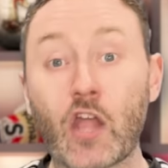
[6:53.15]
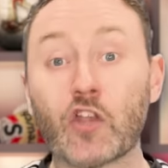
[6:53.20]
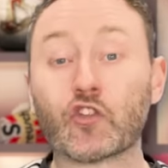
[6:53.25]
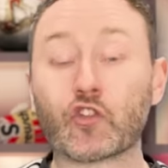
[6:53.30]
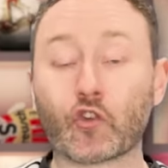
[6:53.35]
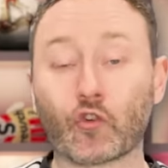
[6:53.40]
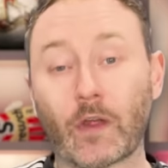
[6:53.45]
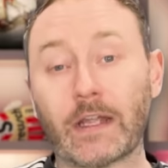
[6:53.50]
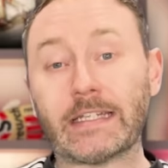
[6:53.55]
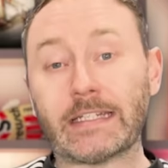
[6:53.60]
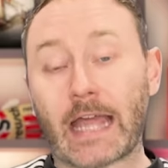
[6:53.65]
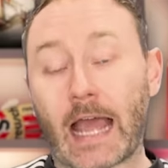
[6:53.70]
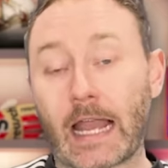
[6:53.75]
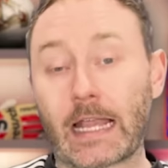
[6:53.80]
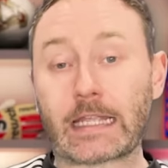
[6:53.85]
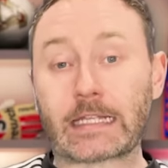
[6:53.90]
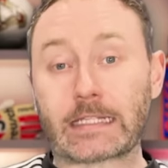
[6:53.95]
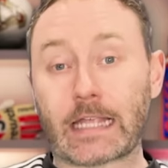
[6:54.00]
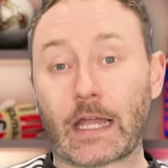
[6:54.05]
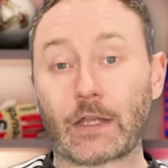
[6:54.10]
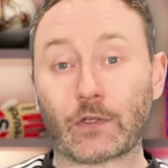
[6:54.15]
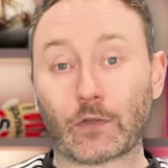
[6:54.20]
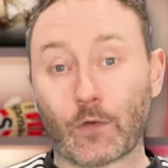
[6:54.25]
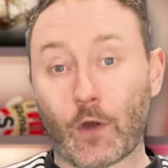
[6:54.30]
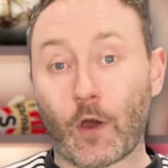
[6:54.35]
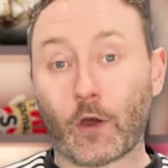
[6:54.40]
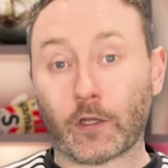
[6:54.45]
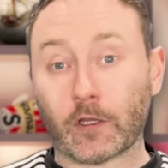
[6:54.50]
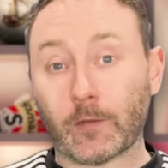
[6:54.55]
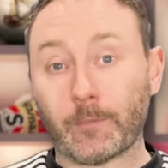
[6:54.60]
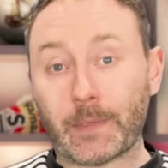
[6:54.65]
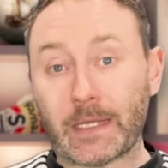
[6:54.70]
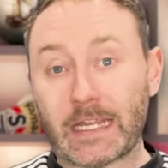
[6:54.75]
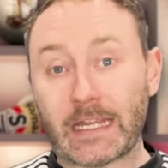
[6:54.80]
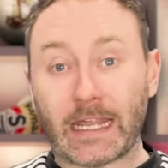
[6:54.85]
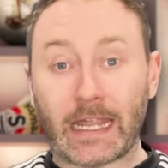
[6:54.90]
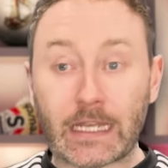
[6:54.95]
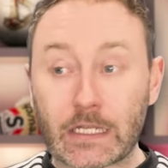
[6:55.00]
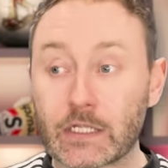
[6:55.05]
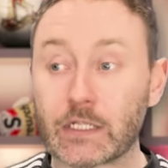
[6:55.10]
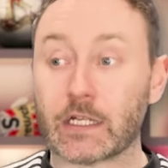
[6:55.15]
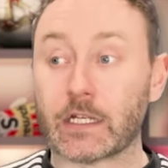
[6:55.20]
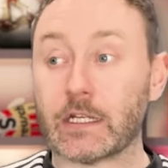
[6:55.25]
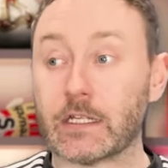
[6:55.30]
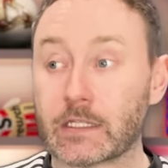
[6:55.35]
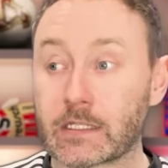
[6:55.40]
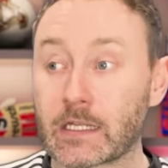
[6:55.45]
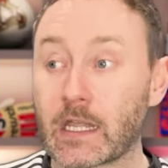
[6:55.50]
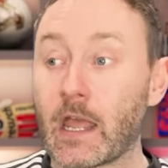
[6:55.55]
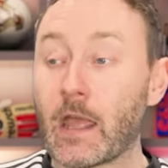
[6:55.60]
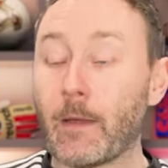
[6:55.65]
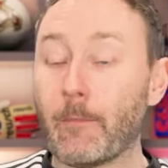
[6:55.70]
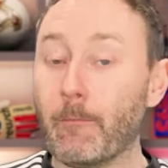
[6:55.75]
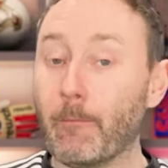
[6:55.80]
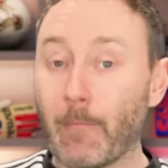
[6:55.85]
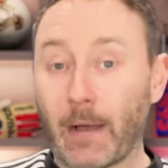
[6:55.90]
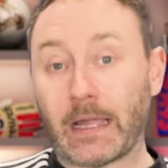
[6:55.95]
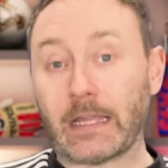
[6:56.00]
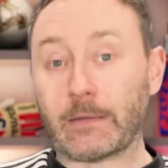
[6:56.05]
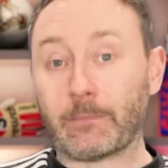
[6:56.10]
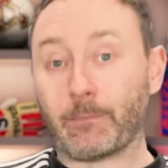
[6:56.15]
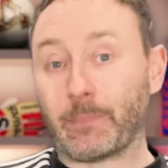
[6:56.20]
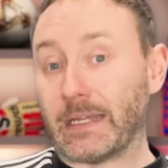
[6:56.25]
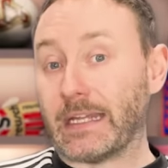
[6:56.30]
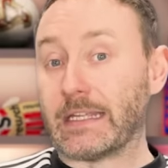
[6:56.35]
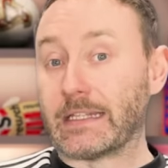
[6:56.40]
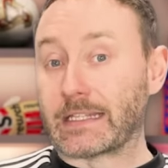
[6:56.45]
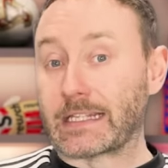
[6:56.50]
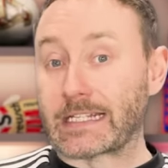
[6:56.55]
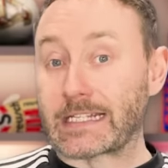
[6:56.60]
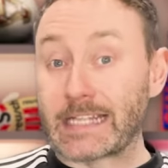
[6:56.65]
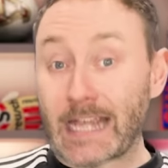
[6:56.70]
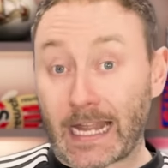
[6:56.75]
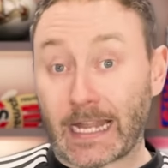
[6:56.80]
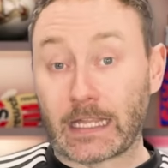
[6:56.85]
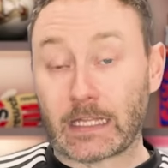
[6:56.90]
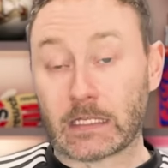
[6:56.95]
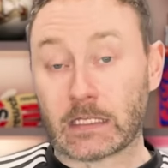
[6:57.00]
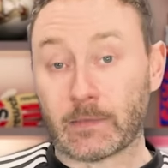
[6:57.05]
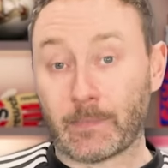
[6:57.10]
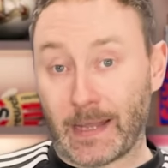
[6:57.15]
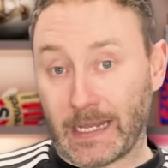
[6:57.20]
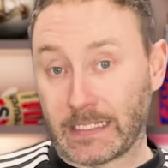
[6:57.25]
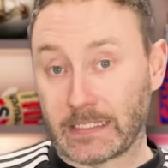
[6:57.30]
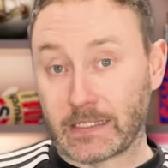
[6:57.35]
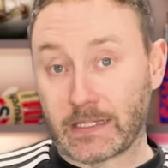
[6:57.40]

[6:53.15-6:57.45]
Trent Alexander-Arnold being injured might be the second best